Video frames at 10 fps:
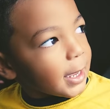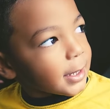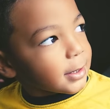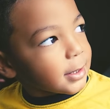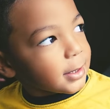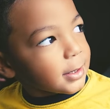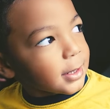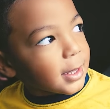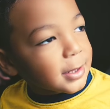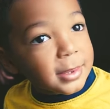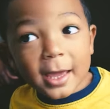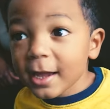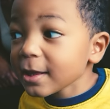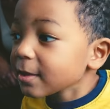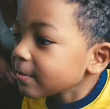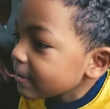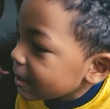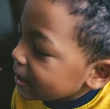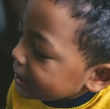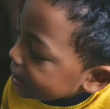and um, they chase
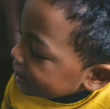me.